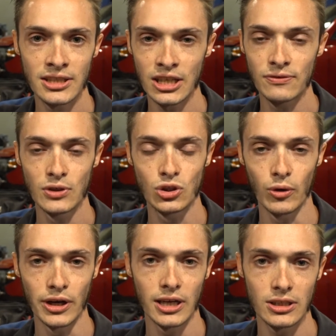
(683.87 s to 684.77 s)
Thanks for
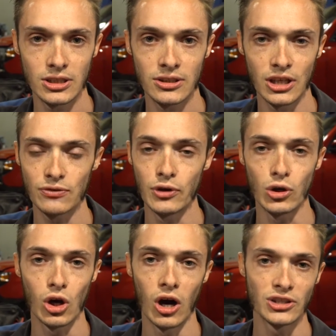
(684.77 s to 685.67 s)
joining us. Thanks for
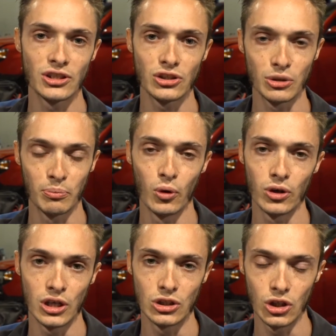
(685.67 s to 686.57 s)
your constant
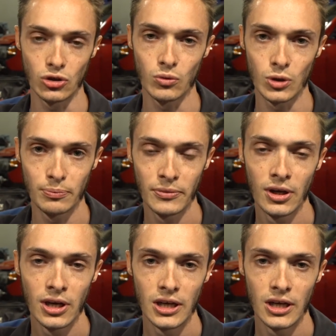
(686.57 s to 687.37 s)
support as usual.